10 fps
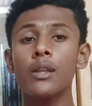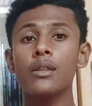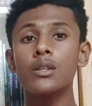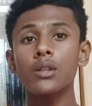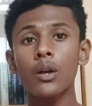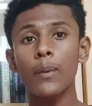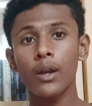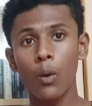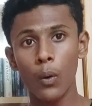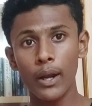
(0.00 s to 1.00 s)
they started
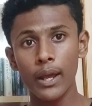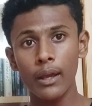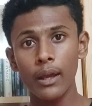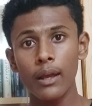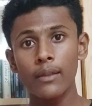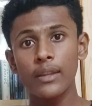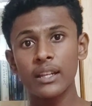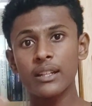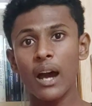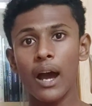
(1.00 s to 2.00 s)
recording
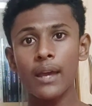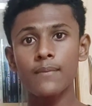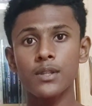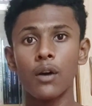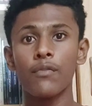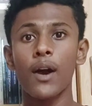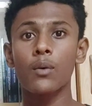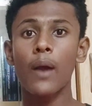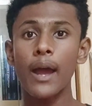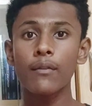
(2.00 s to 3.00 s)
the times of
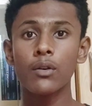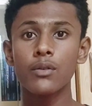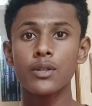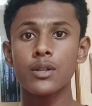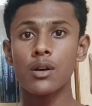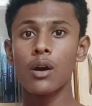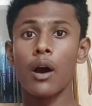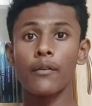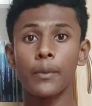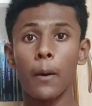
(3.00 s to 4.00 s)
arrivals
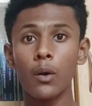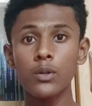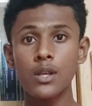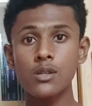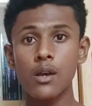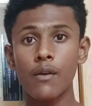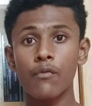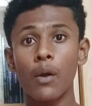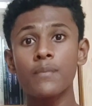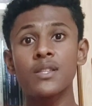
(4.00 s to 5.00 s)
of the pulses
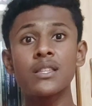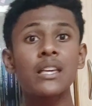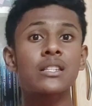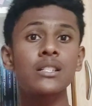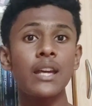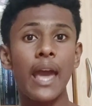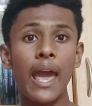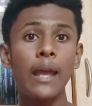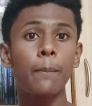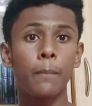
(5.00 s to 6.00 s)
from
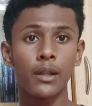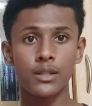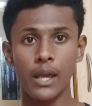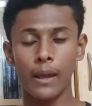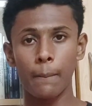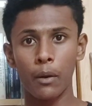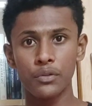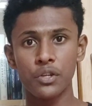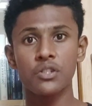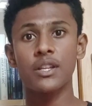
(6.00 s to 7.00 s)
68 millisecond
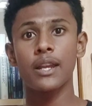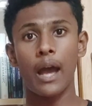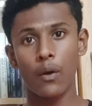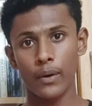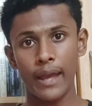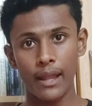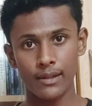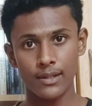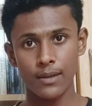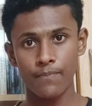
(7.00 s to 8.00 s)
pulsars in our
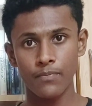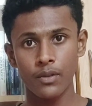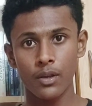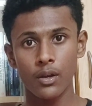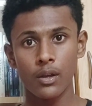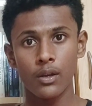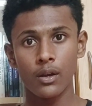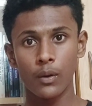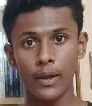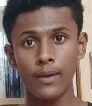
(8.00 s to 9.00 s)
galaxy.
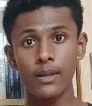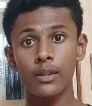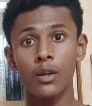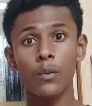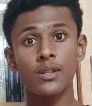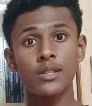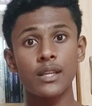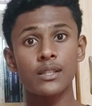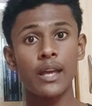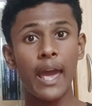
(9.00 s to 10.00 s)
Okay, there were
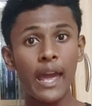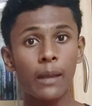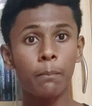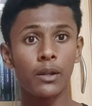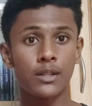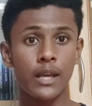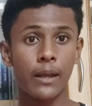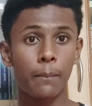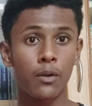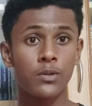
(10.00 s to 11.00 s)
68
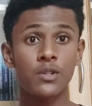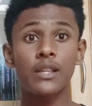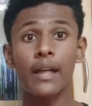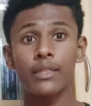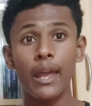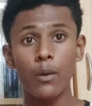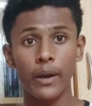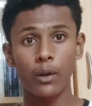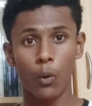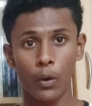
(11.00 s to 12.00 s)
millisecond pulsars that they
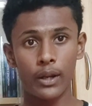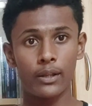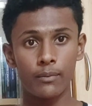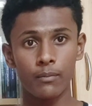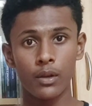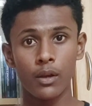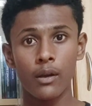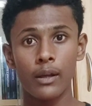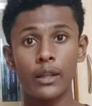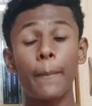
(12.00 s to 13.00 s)
recorded
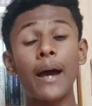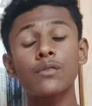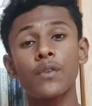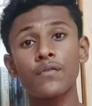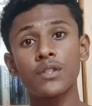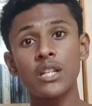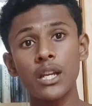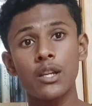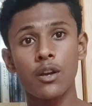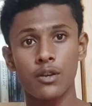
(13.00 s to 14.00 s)
in the past
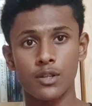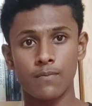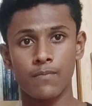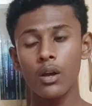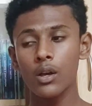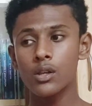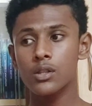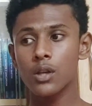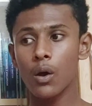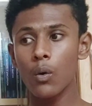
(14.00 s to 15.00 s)
15 years.
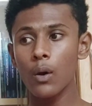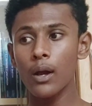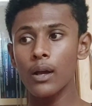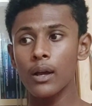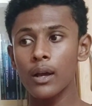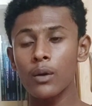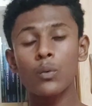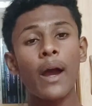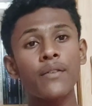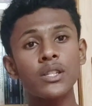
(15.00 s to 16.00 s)
So
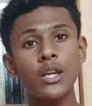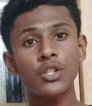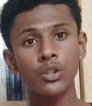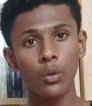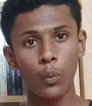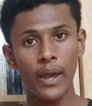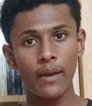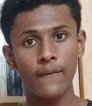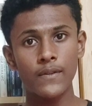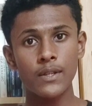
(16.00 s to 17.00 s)
gravitational
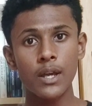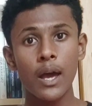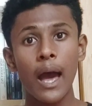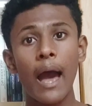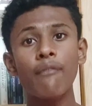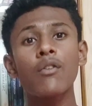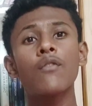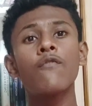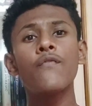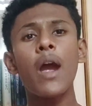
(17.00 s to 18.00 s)
waves have
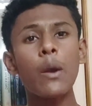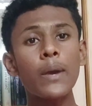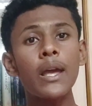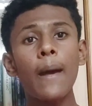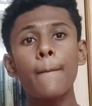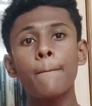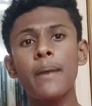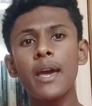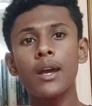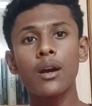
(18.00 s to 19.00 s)
very
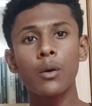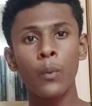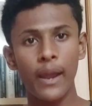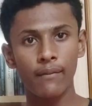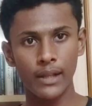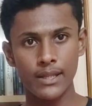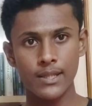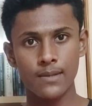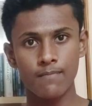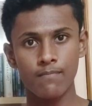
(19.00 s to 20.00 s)
big
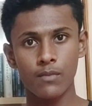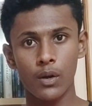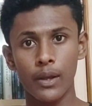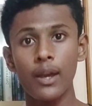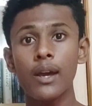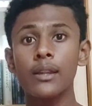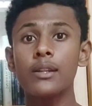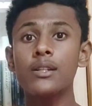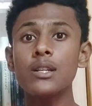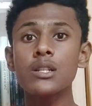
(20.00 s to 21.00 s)
wavelengths, okay? The
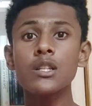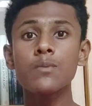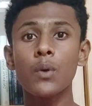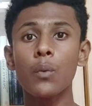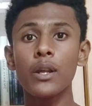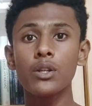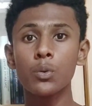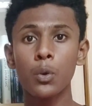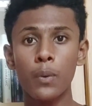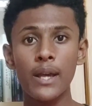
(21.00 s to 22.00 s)
distance between
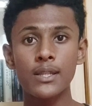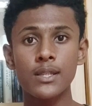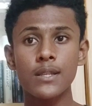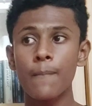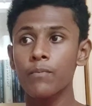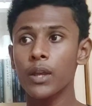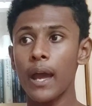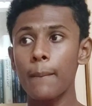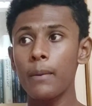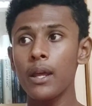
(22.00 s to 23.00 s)
two crests
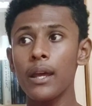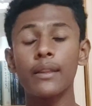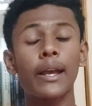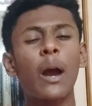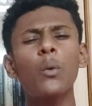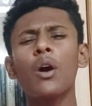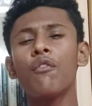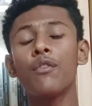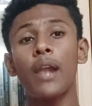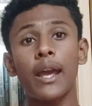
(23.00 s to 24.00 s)
can be in the count
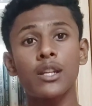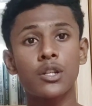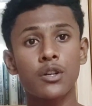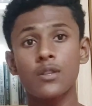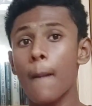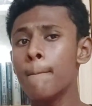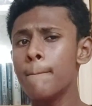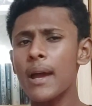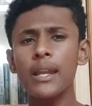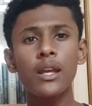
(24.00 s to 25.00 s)
of light years,
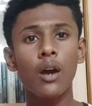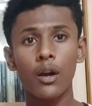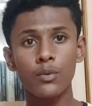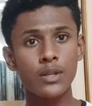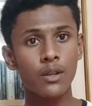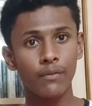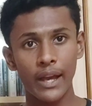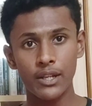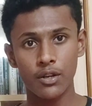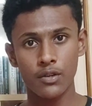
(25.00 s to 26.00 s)
many hundreds of
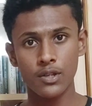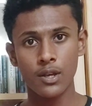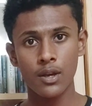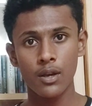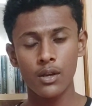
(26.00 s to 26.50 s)
light years.